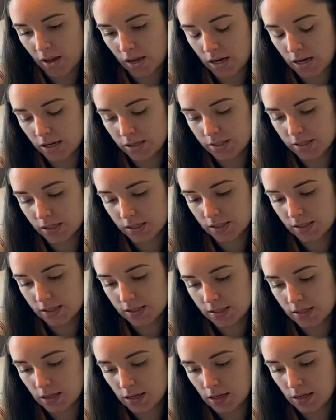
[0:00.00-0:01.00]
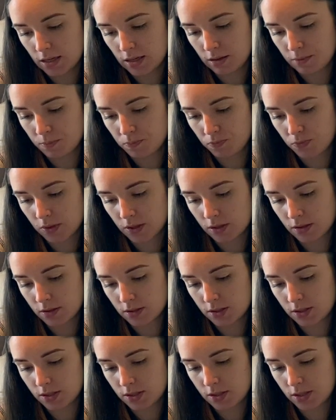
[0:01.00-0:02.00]
It does say
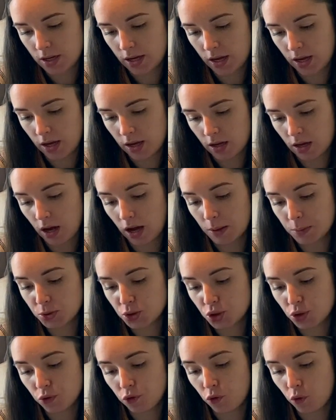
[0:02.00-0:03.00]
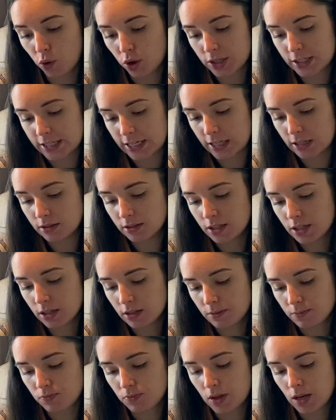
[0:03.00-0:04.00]
take up to 4
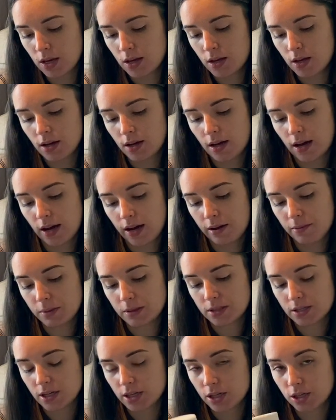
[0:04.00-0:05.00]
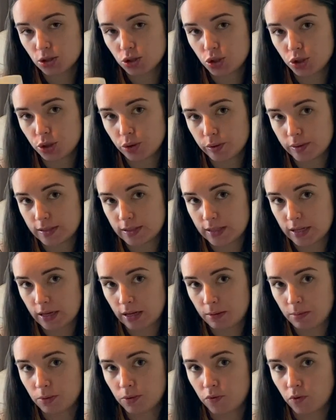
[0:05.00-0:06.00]
daily. I have been taking 2 a
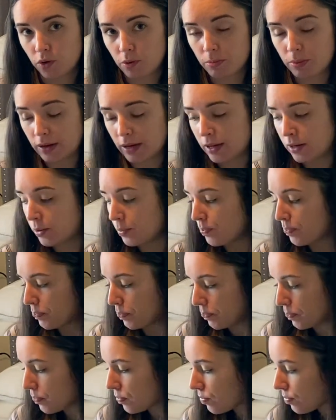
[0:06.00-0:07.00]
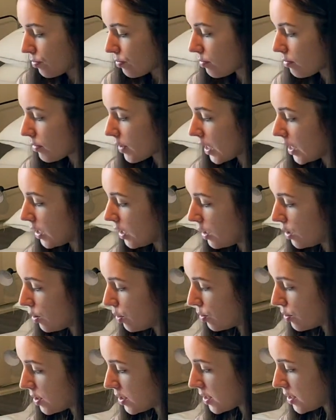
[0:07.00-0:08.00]
day before bed, and I
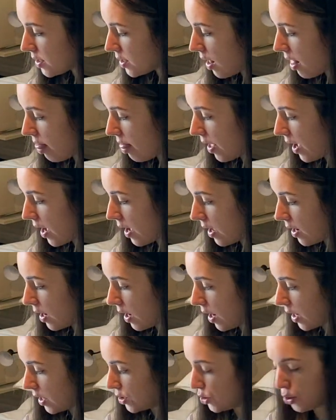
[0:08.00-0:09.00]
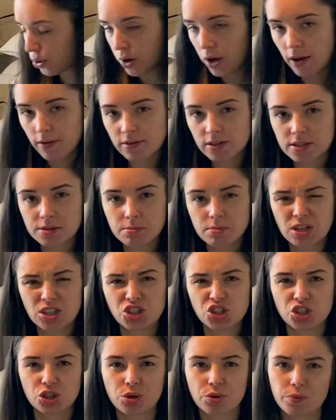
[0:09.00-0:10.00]
noticed that I don't have as
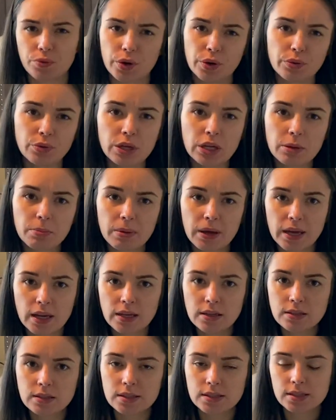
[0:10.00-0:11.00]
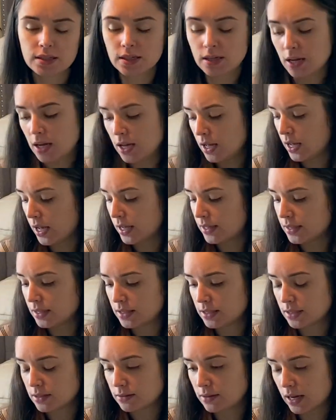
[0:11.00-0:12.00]
much growing pains as I
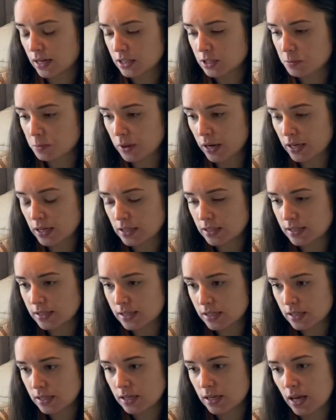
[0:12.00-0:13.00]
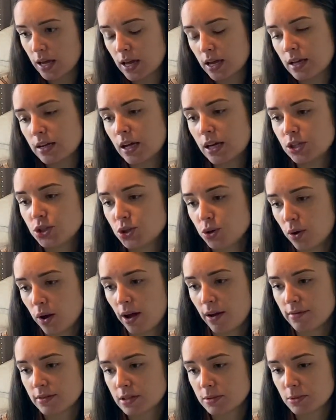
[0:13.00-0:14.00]
did last pregnancy, and I don't
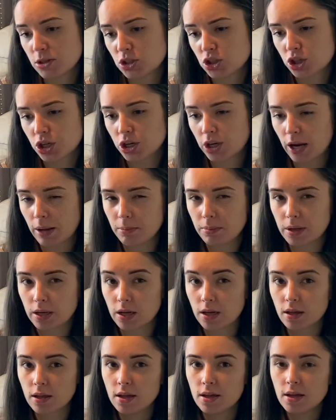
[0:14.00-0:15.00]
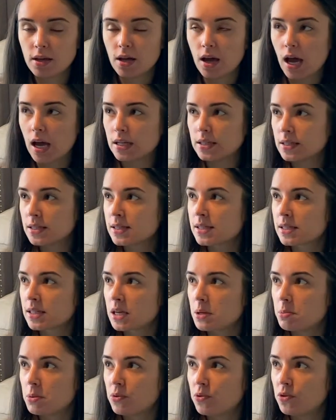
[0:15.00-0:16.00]
have as much cramping. I did
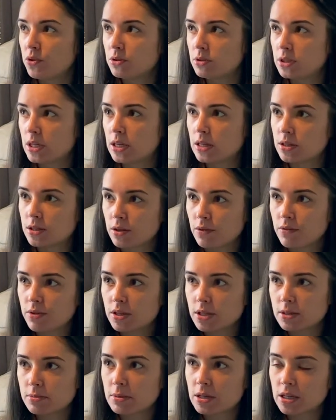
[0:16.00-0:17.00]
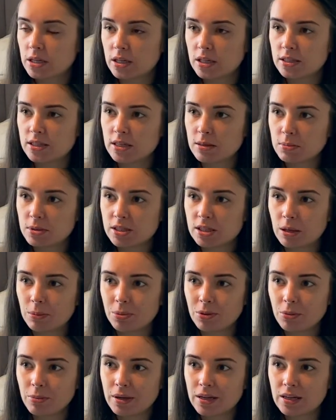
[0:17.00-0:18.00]
skip a few days of this magnesium
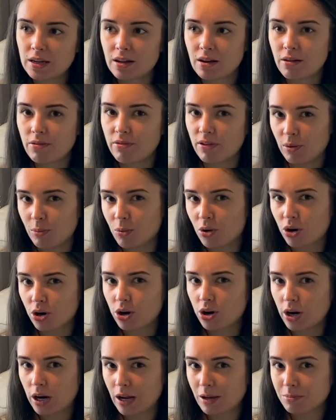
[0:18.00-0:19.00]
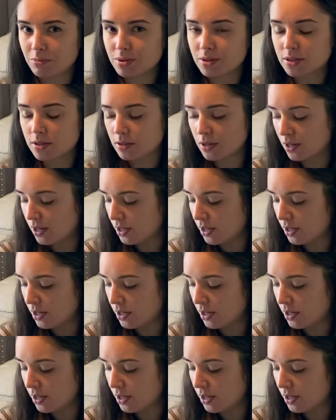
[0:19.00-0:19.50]
supplement and I felt more cramps.